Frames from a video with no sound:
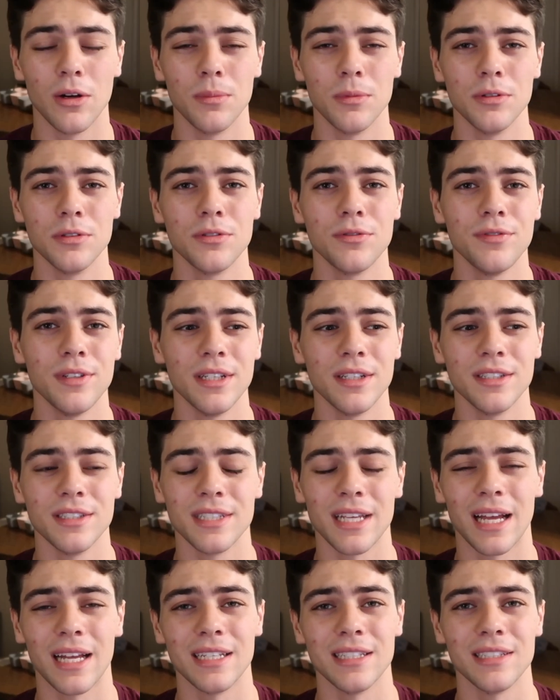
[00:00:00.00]
almost feels
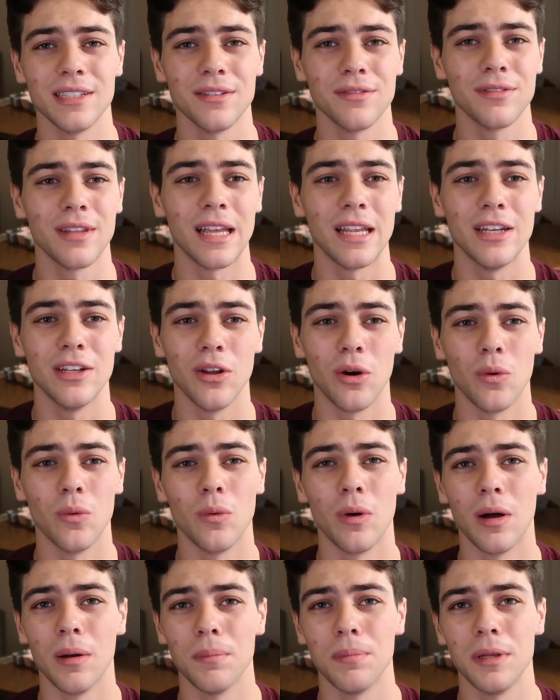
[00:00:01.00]
as if they don't
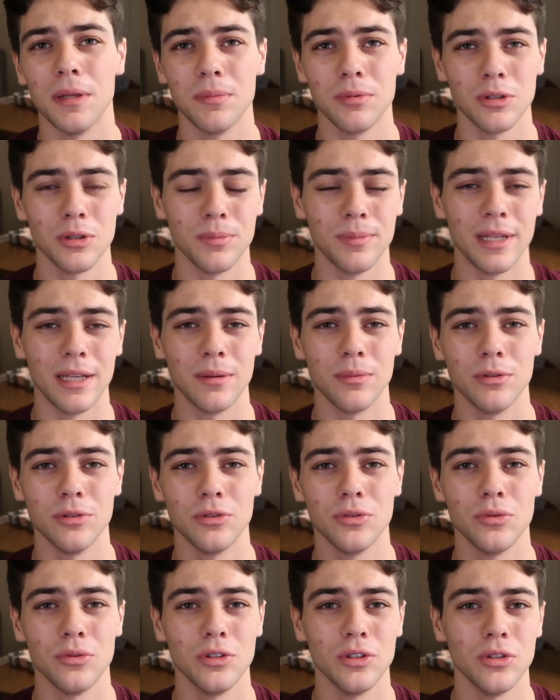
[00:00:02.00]
want people to be able
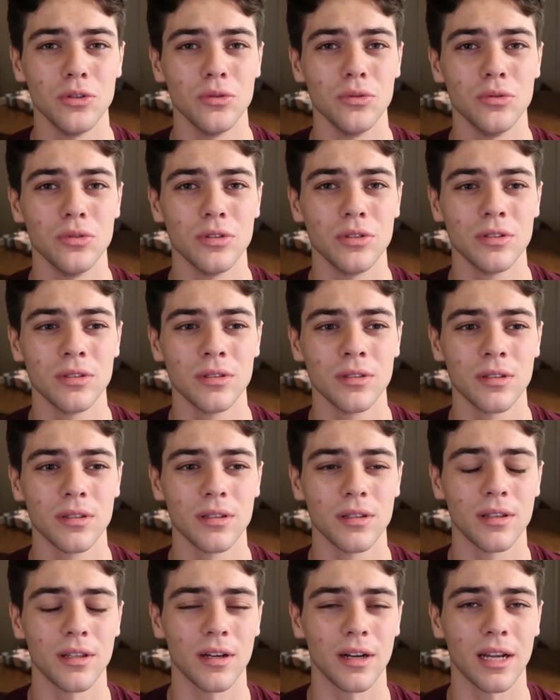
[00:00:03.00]
to use
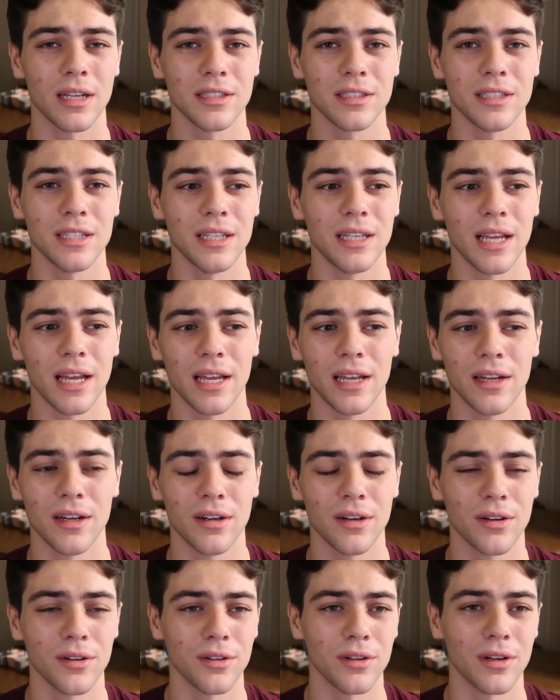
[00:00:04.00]
their
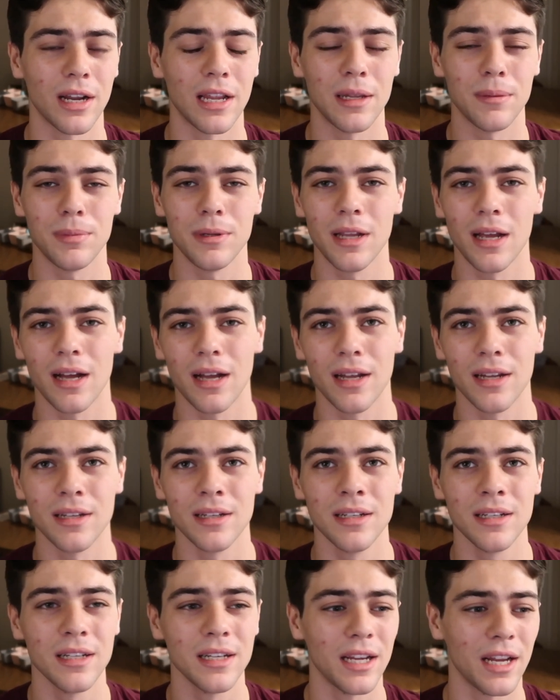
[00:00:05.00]
SDK or their API
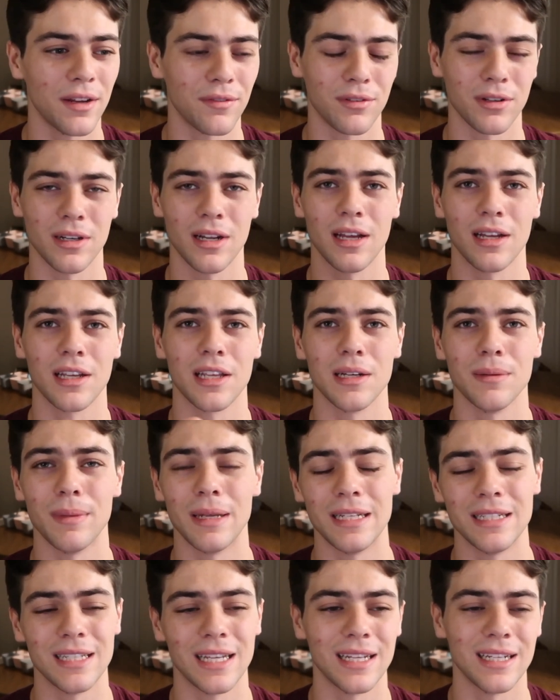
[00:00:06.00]
if they're not going to
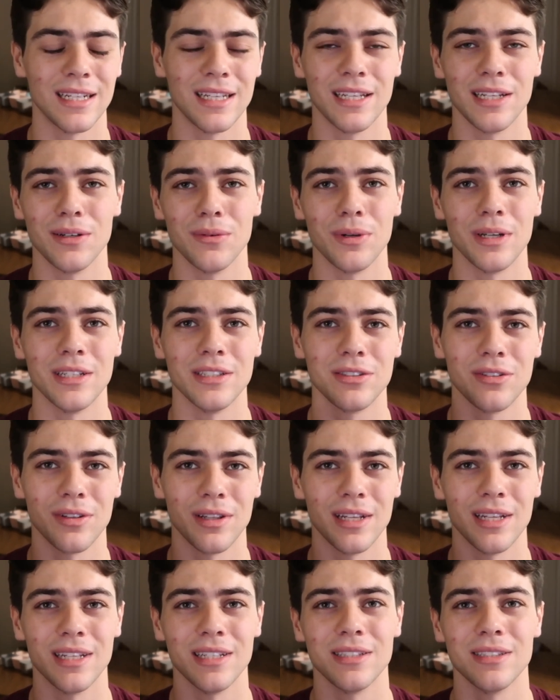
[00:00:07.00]
maintain it in a way so that